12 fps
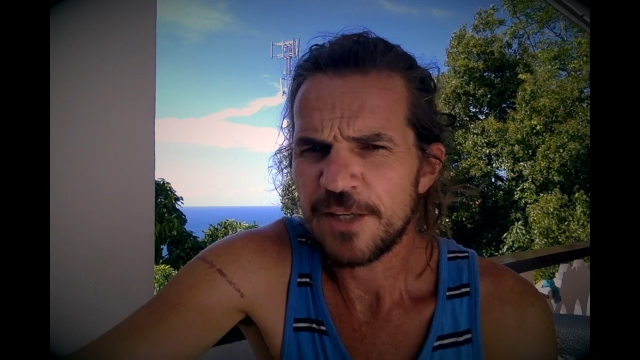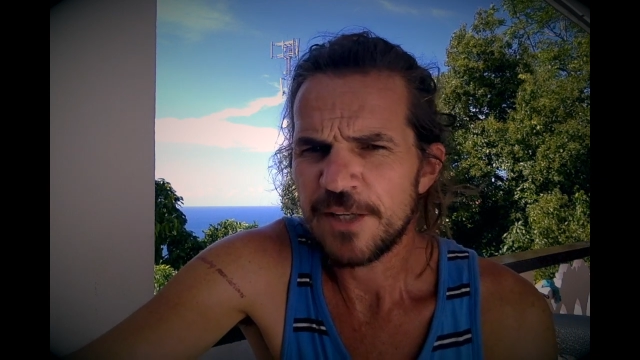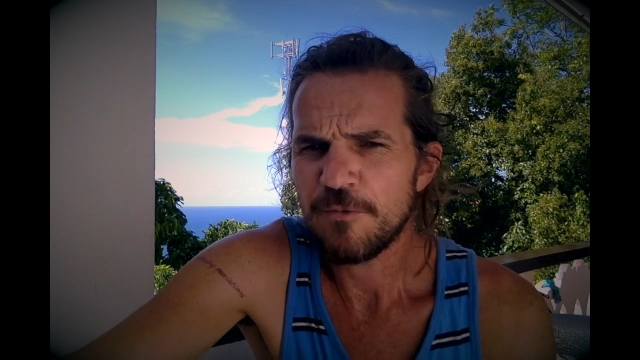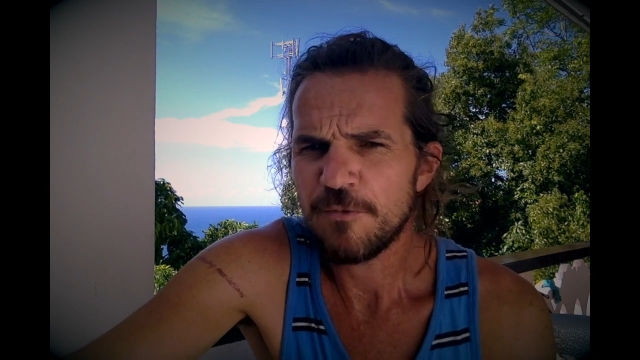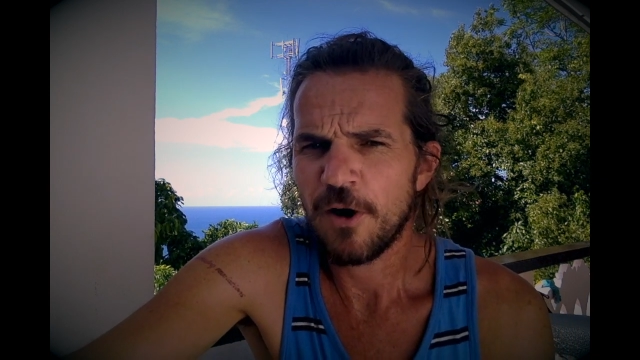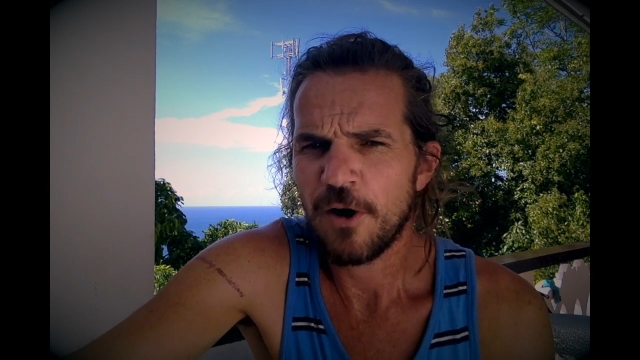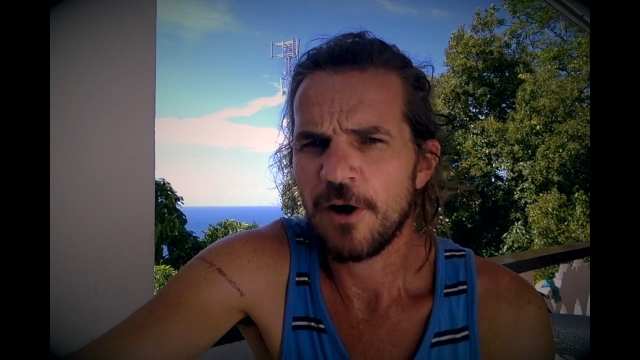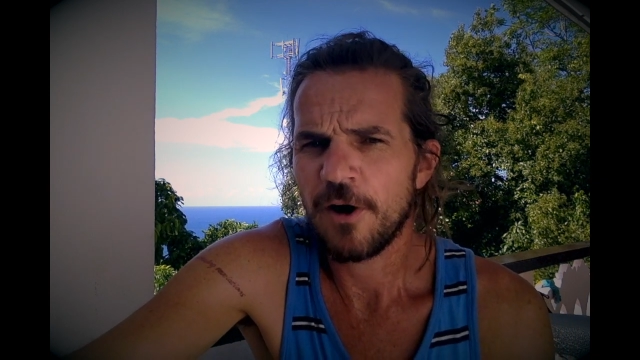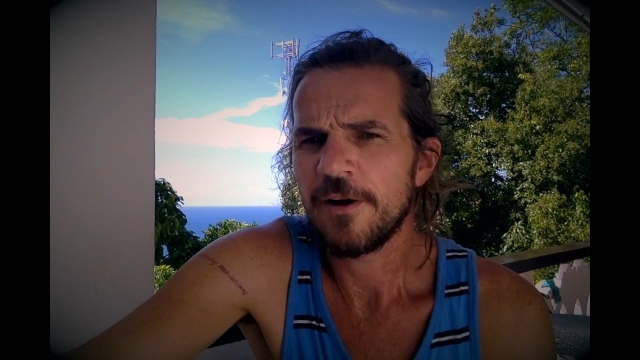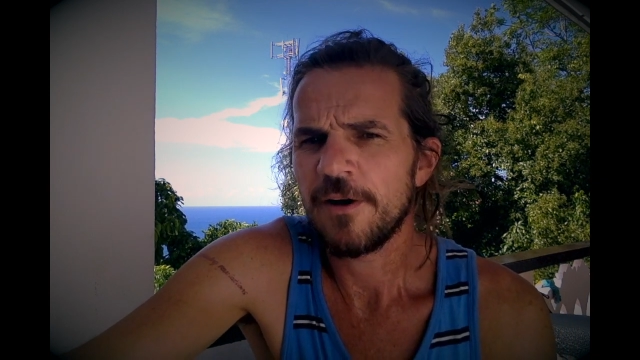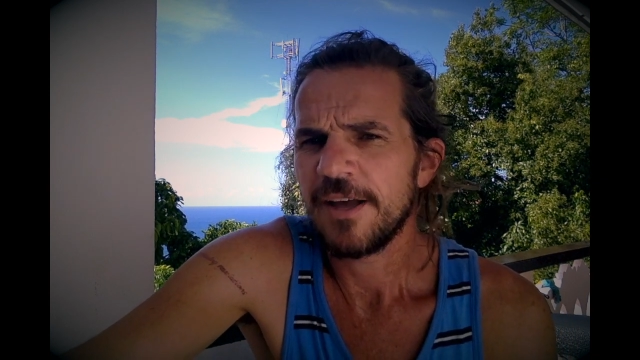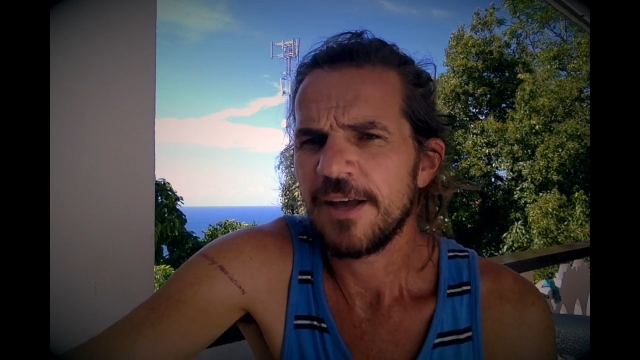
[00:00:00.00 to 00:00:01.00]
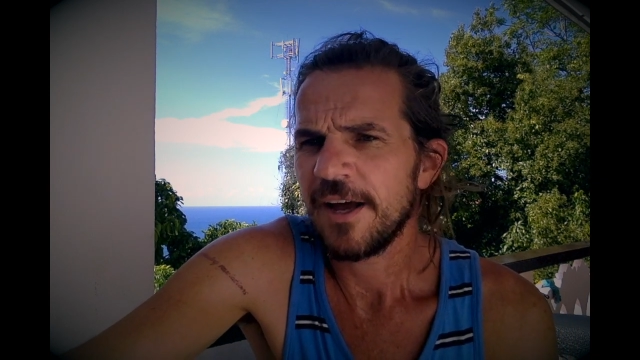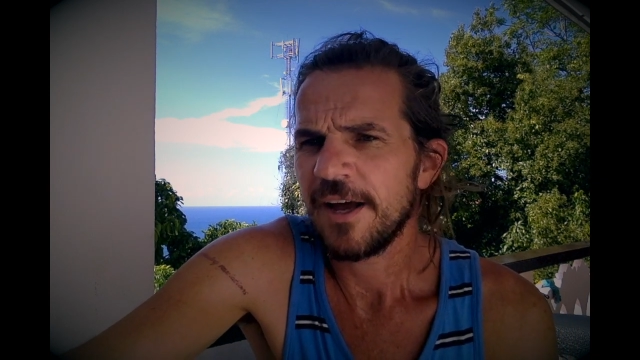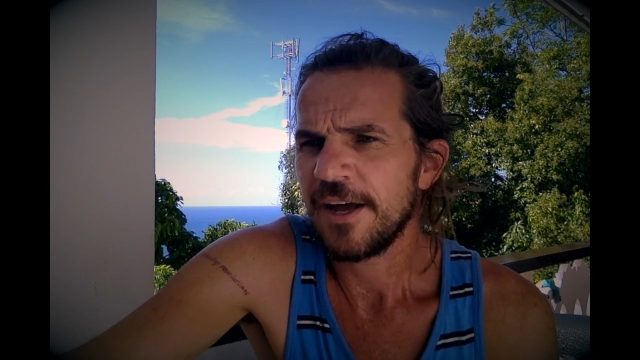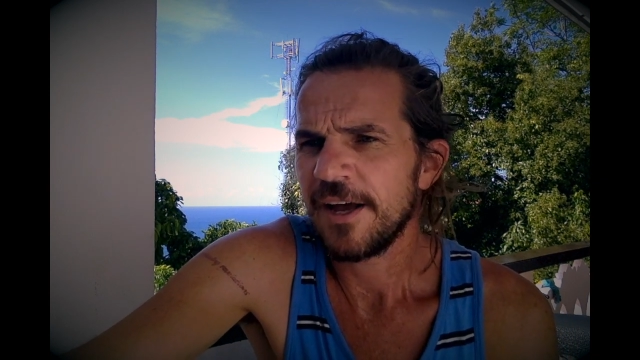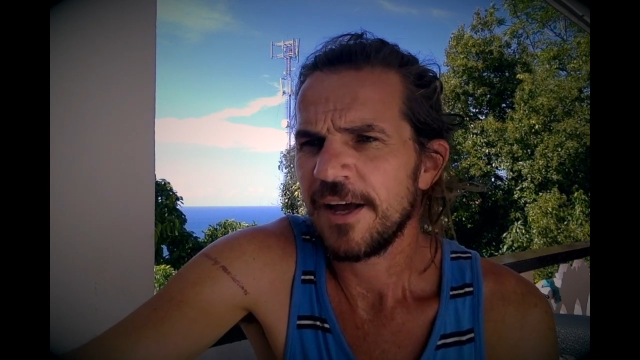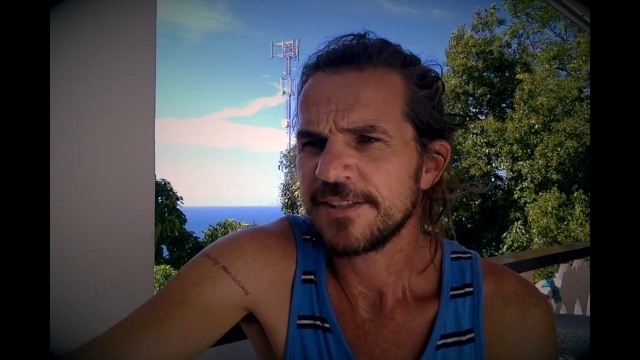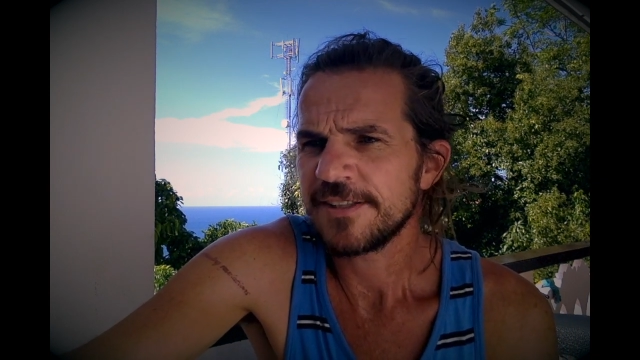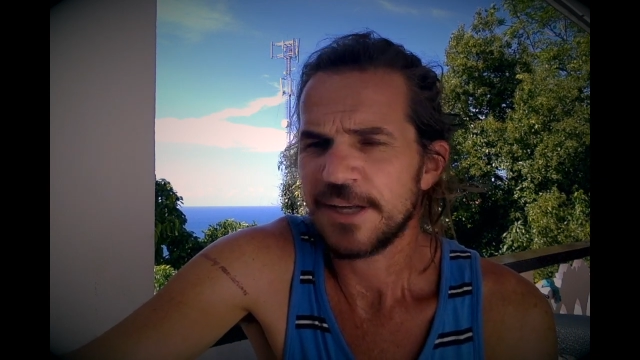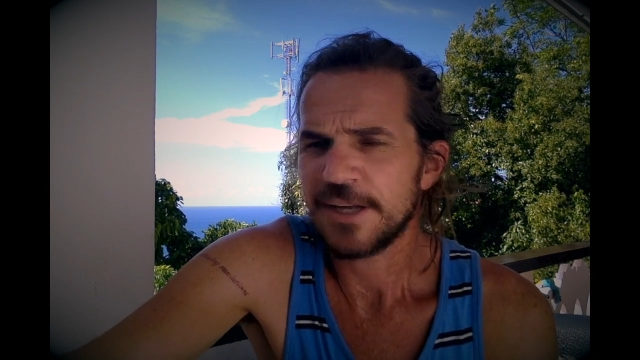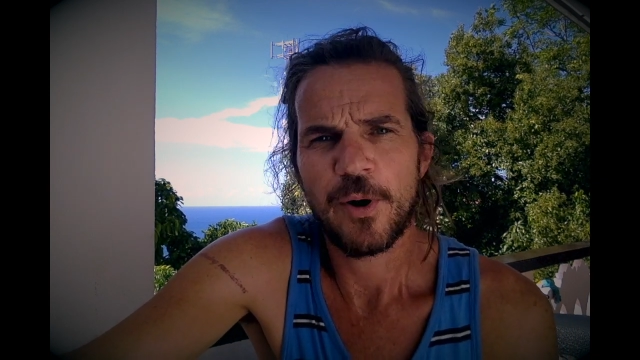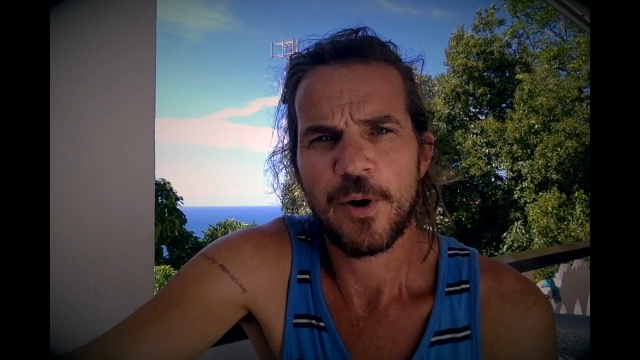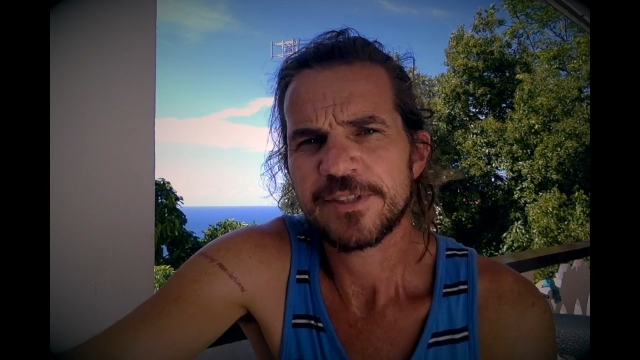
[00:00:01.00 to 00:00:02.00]
raw. It's like a
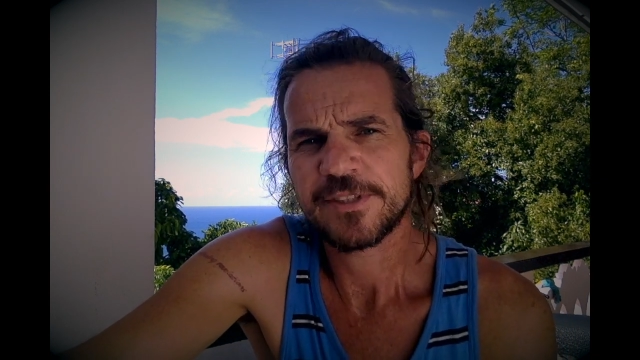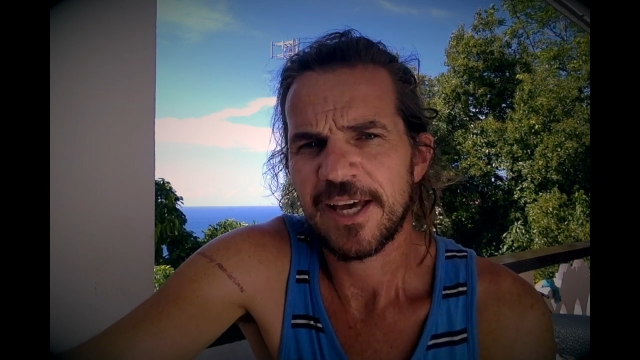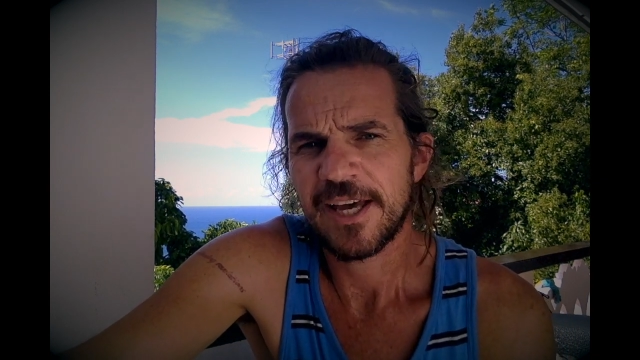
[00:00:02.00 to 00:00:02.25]
postcard